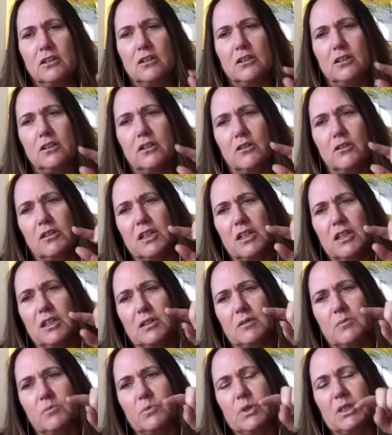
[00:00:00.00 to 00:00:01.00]
you know, and then
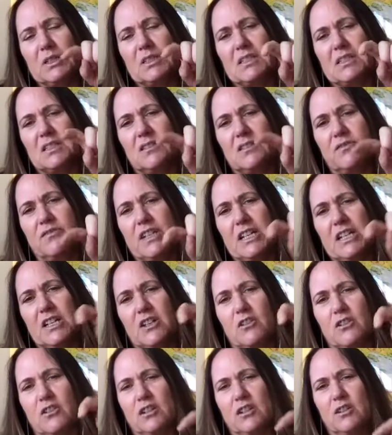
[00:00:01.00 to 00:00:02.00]
he puts his
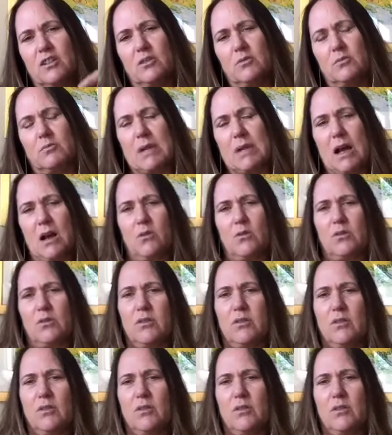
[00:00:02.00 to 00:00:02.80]
finger in her mouth,